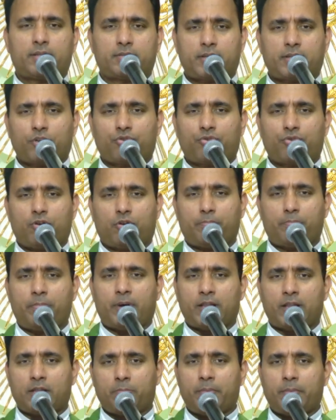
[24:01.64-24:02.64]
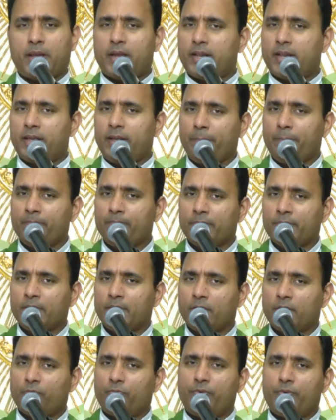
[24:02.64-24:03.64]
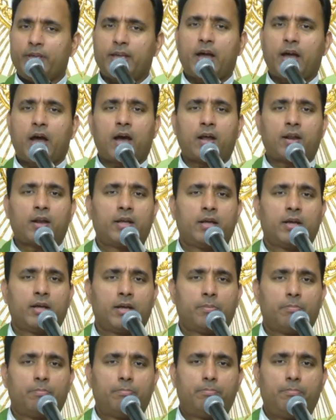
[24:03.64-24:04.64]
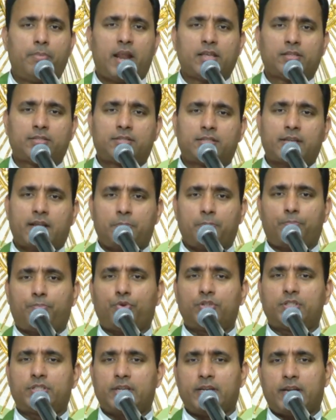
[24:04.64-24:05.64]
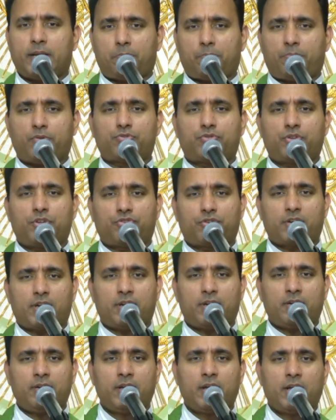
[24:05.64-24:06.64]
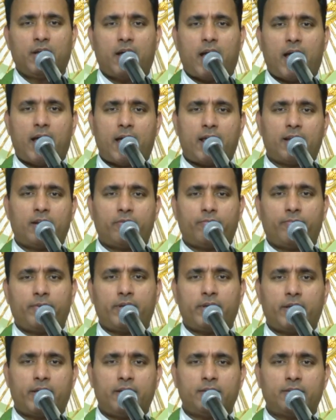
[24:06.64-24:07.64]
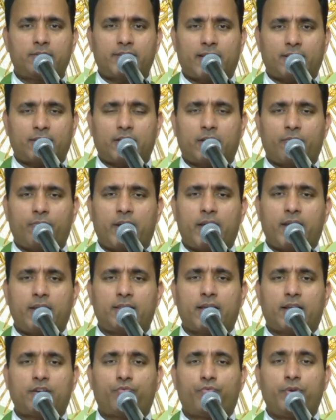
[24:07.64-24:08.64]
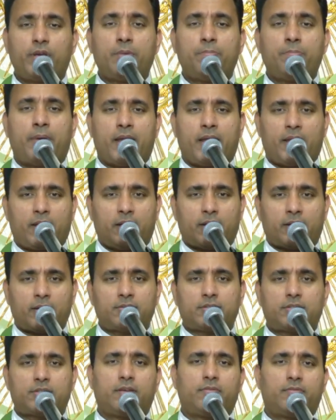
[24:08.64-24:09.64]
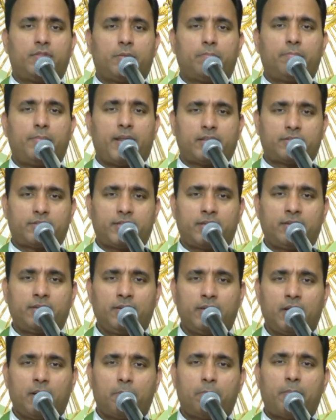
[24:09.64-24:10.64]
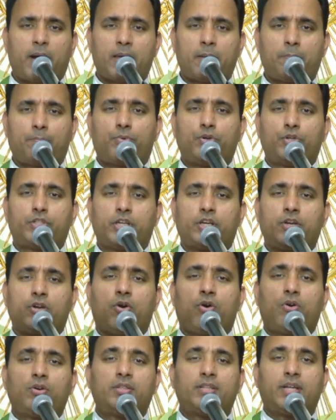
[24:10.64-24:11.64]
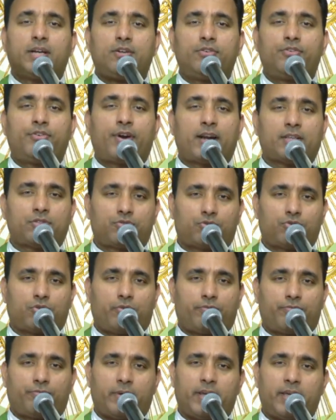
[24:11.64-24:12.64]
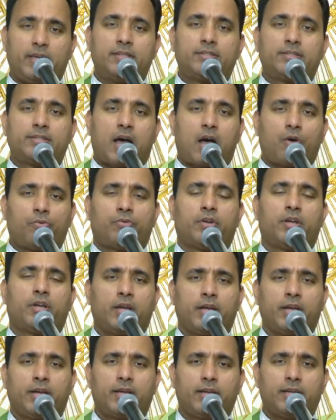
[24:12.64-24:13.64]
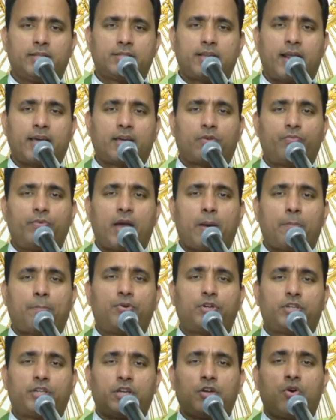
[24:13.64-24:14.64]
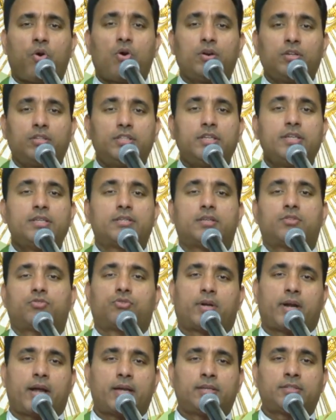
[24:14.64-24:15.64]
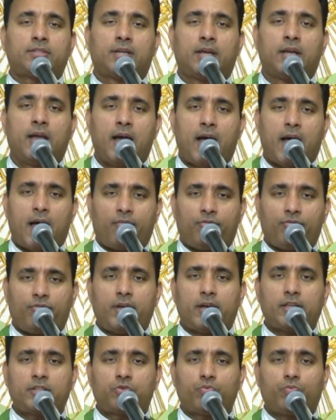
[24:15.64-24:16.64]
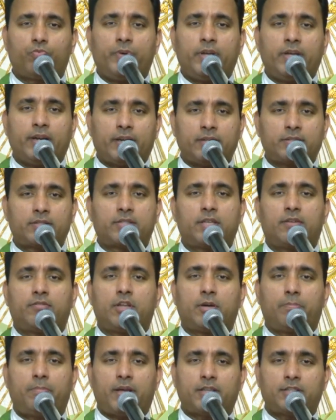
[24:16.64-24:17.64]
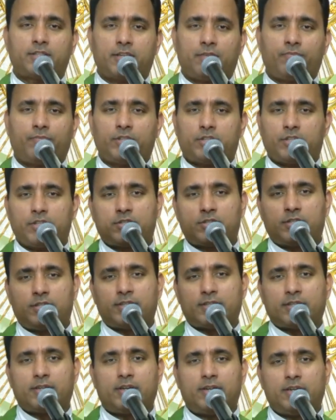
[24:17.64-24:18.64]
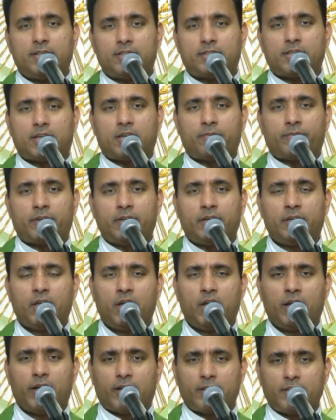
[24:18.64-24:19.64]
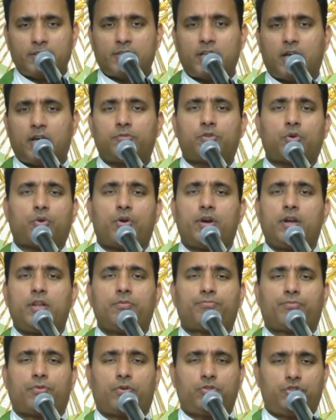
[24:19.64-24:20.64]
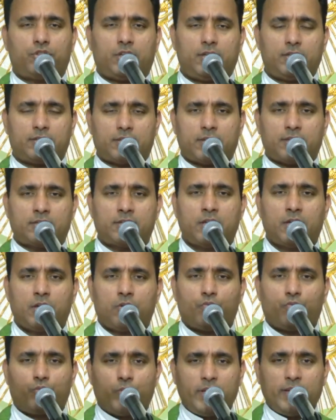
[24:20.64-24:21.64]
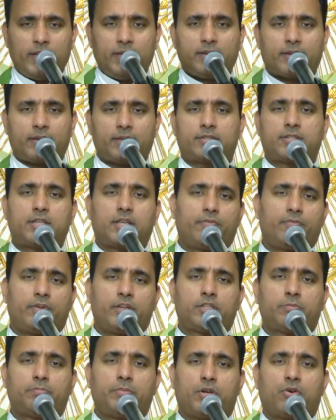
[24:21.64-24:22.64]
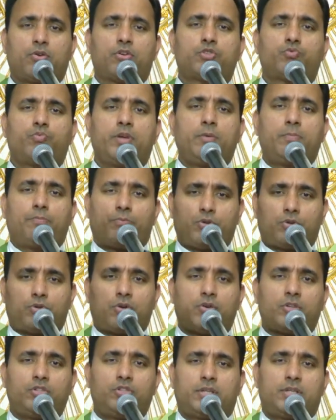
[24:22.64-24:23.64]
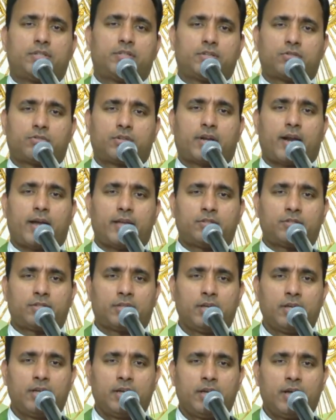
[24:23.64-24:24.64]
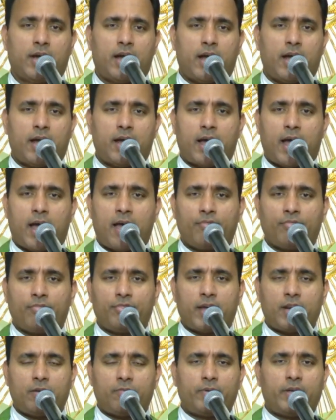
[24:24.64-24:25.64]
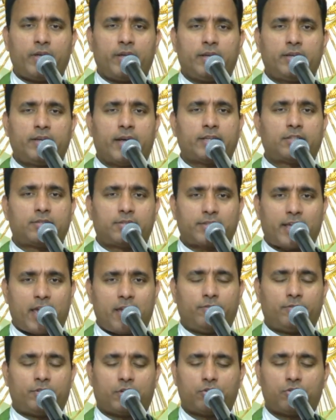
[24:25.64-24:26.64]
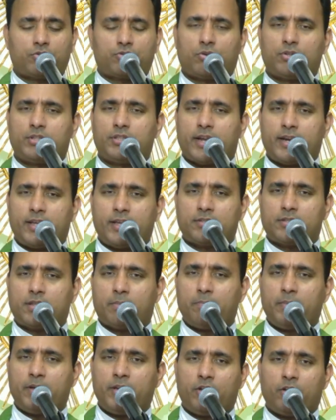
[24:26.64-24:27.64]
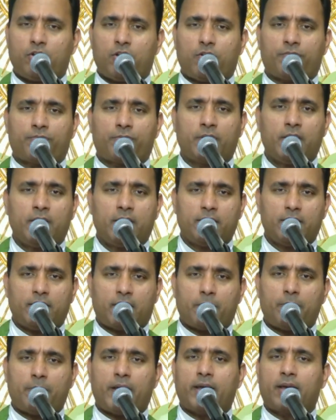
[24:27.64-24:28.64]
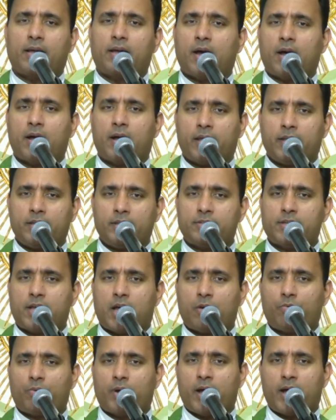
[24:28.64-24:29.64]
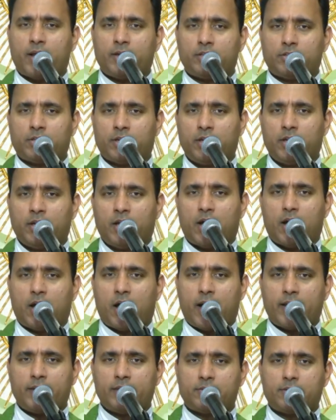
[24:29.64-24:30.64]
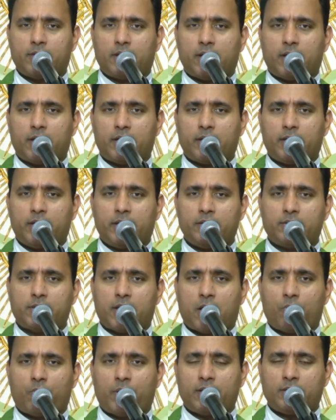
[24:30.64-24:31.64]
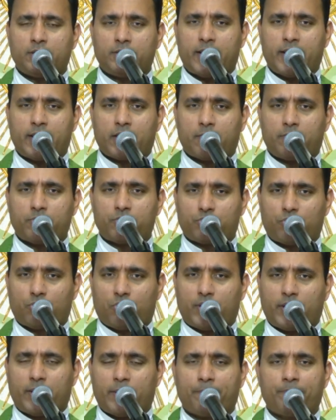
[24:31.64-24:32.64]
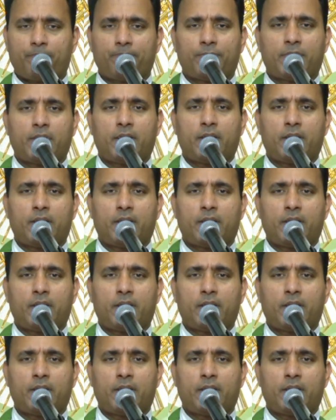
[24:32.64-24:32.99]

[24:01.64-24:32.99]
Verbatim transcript: intercession of Mother Mary, we are blessed and put in a position and we in such a way that we may receive the blessing by putting on the dress of Esau. It's like we are putting on Jesus Christ and thus we receive the blessing which is de- deserving, reserved only for Jesus. We receive it because we put on Jesus Christ uh, and then we get saved. So that is the meaning of Rebecca, Esau and uh, uh Esau and Jacob's story.